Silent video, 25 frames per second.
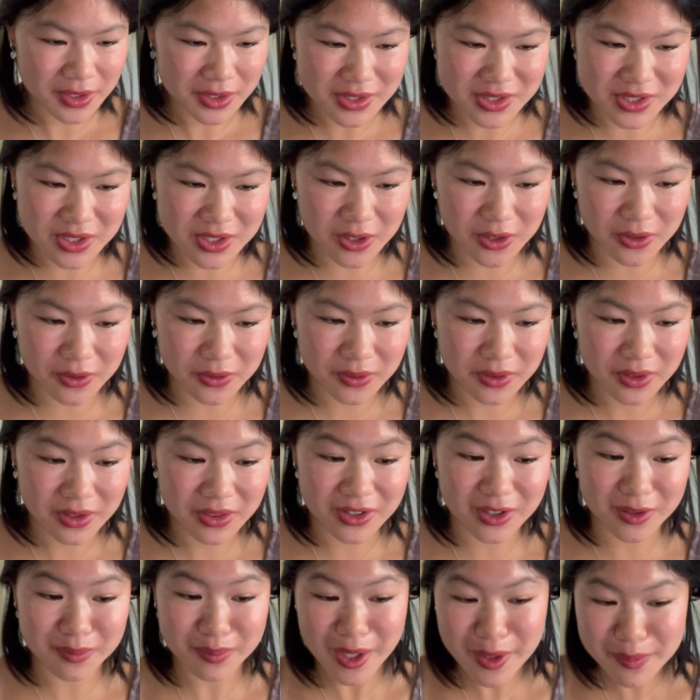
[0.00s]
So
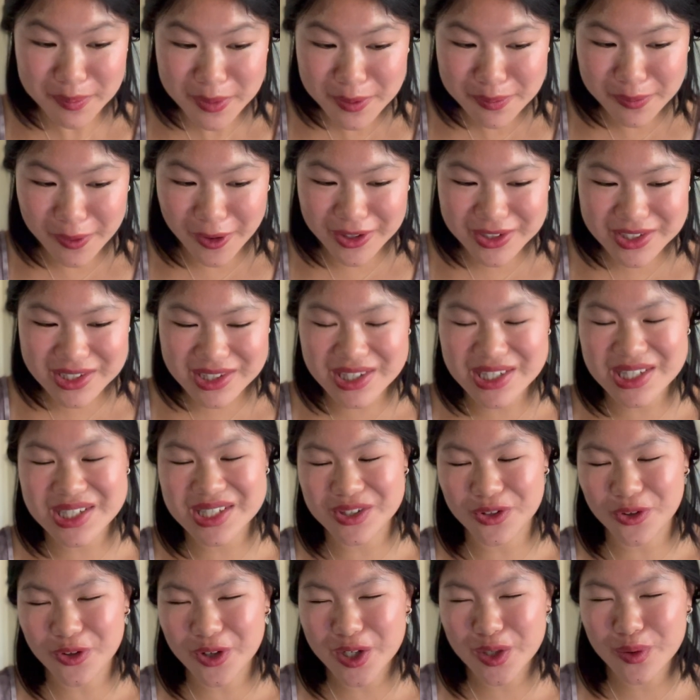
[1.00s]
there might be parts in the
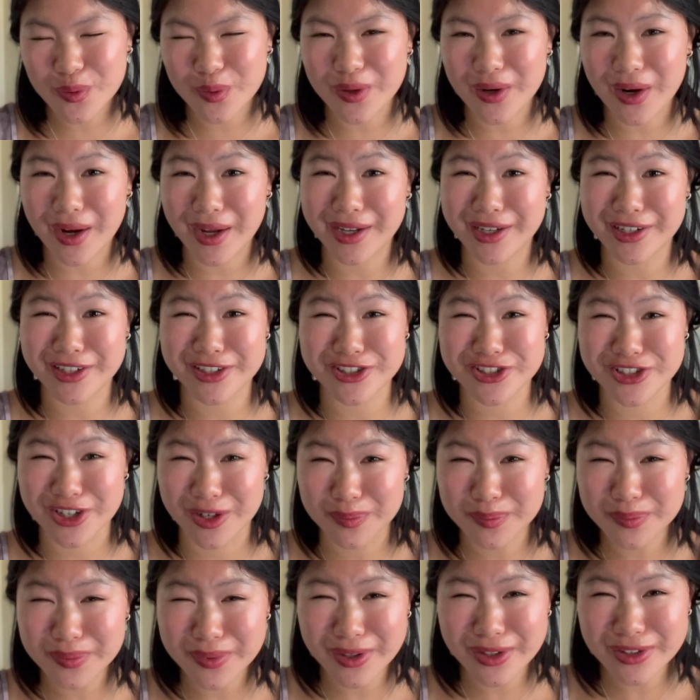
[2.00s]
story where I
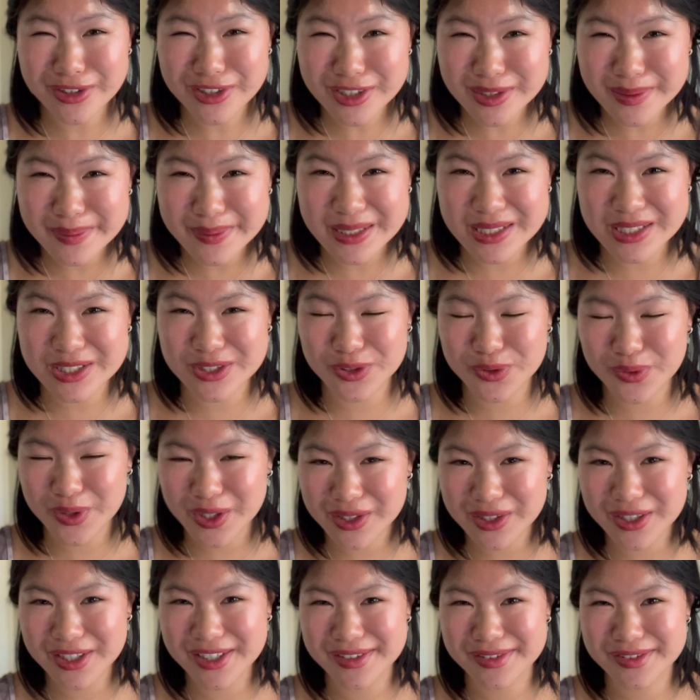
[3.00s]
jump a little bit too
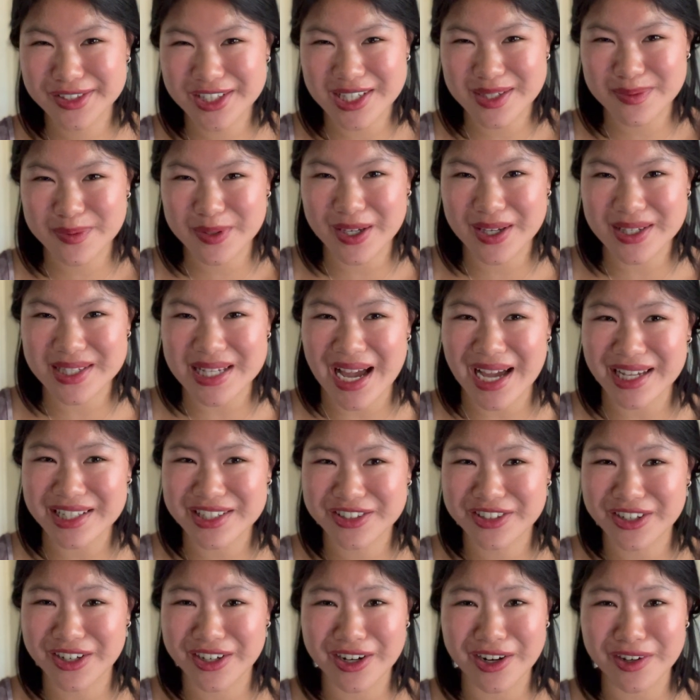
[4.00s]
quickly, just because I had to
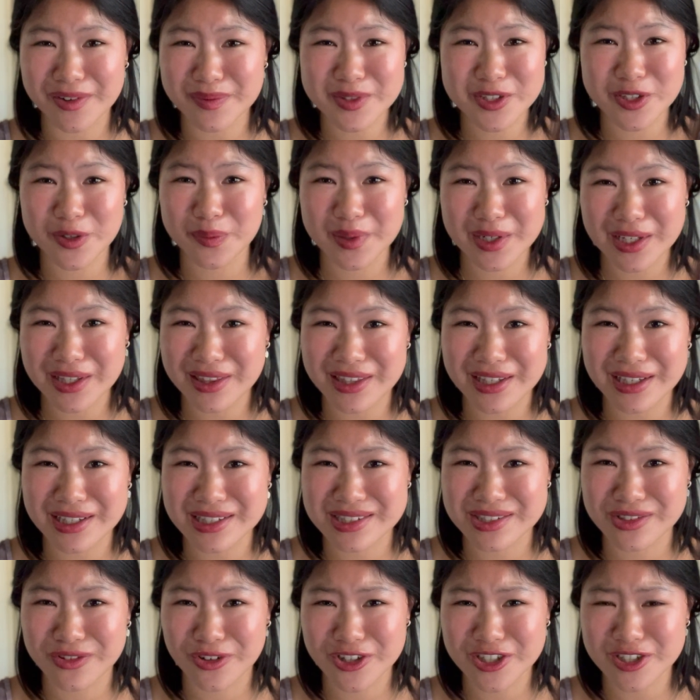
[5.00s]
cut out so many
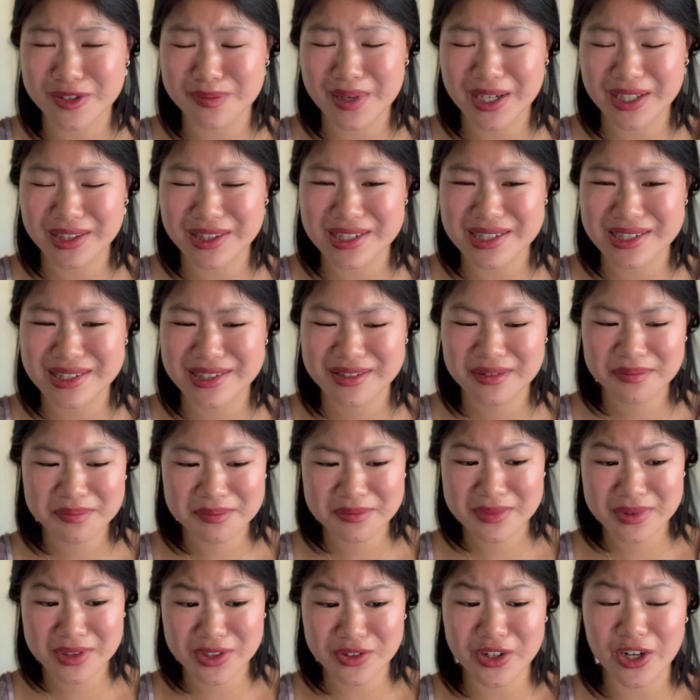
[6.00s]
things in order to make this
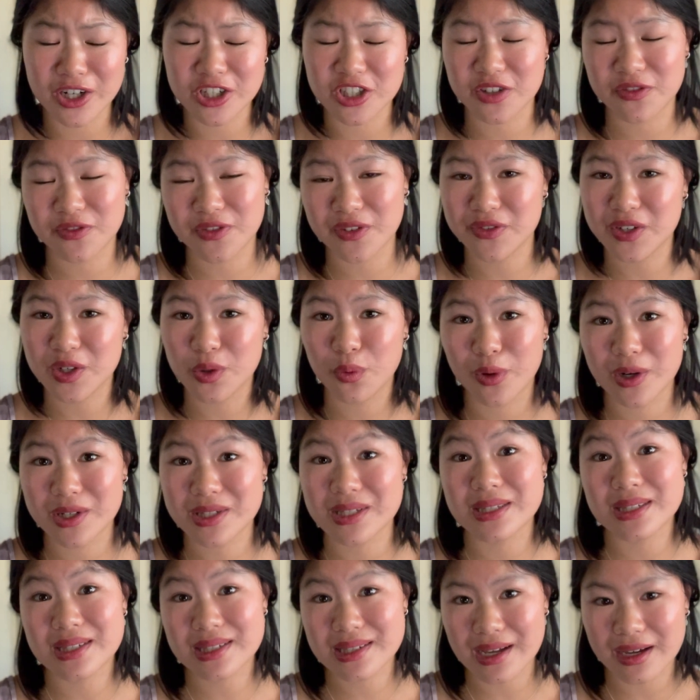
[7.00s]
350 words
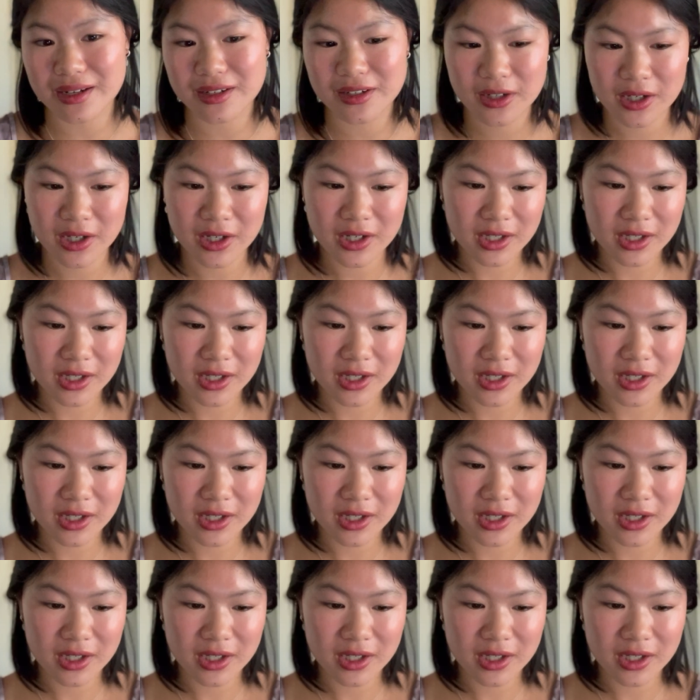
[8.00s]
instead.